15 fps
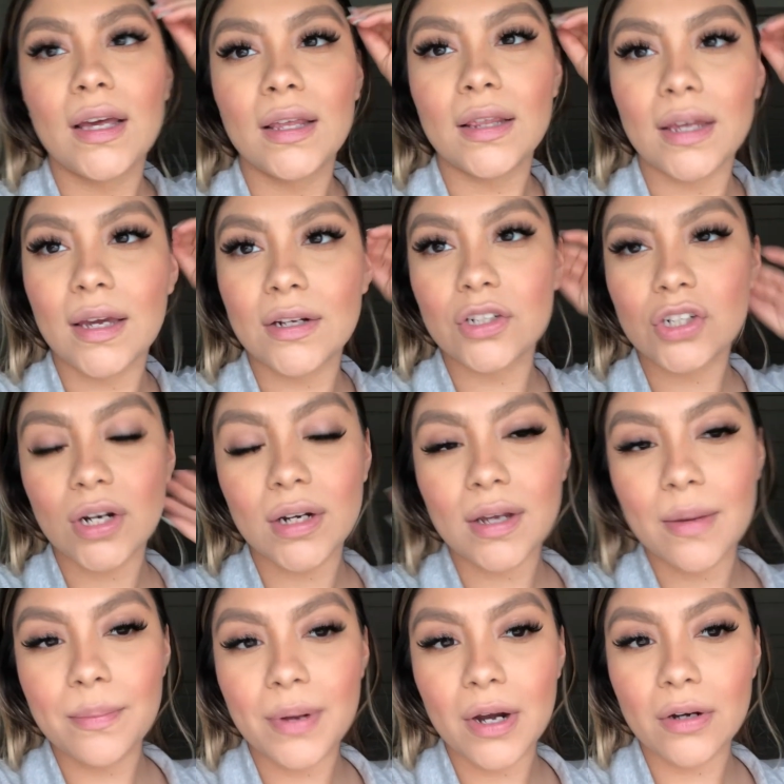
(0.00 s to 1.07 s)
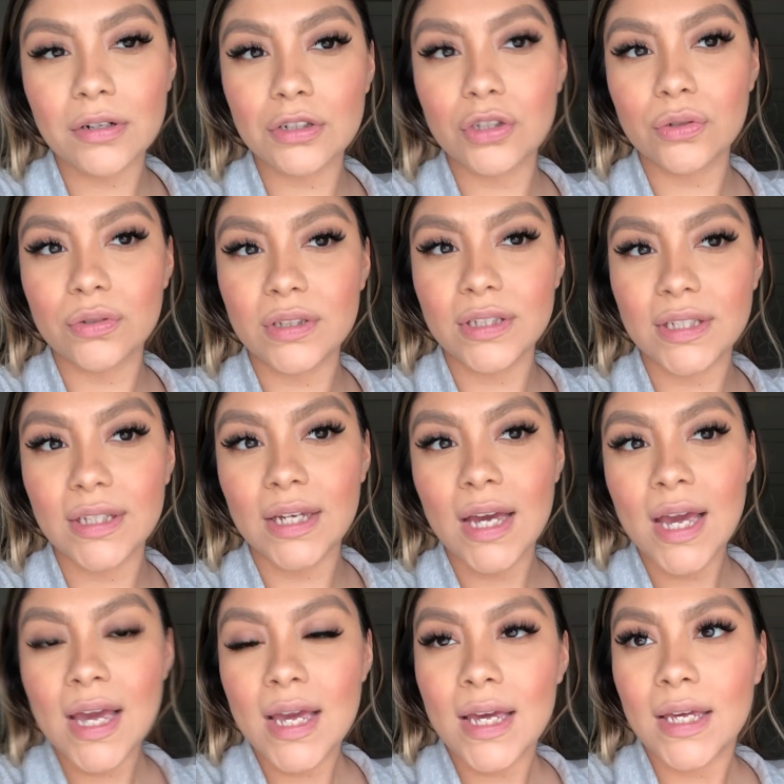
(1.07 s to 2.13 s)
they try to compare it to the
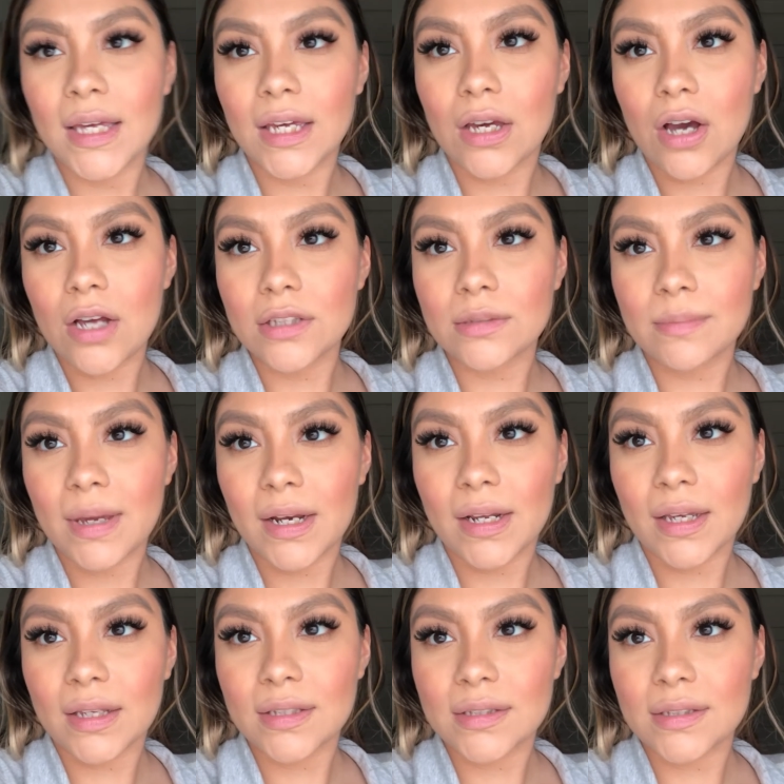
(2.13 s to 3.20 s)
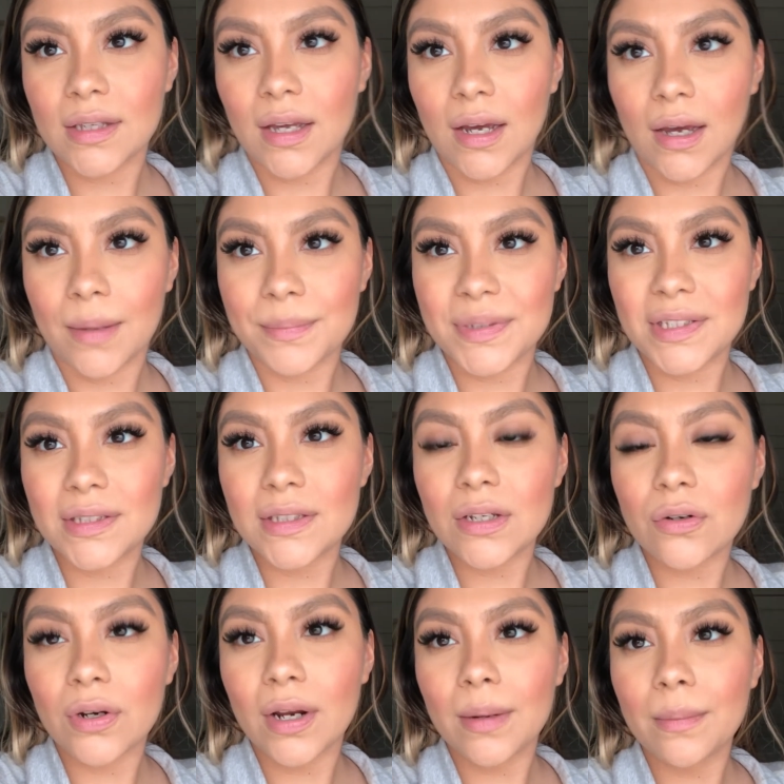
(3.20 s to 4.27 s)
It Cosmetics CC
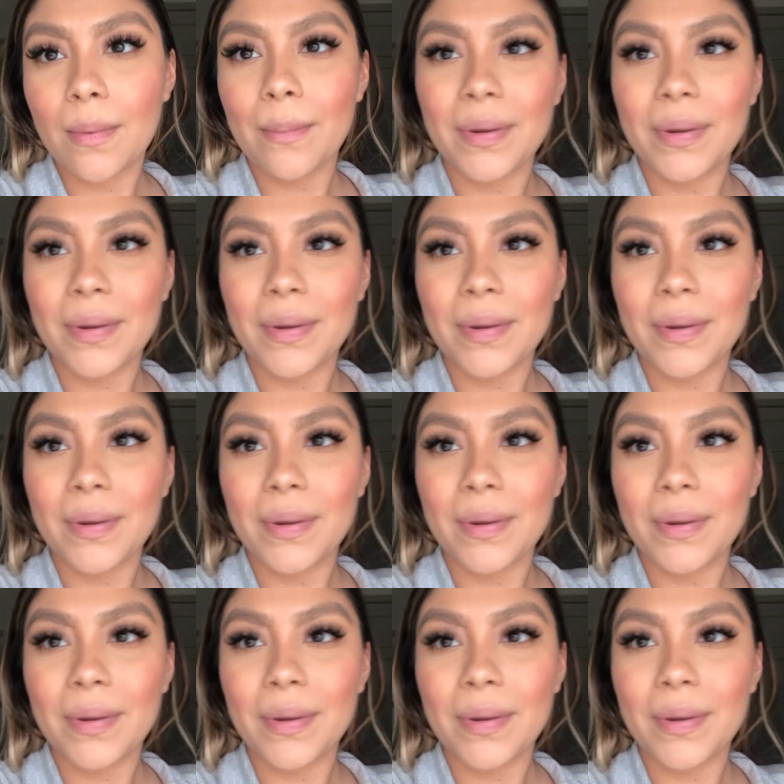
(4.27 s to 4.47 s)
cream,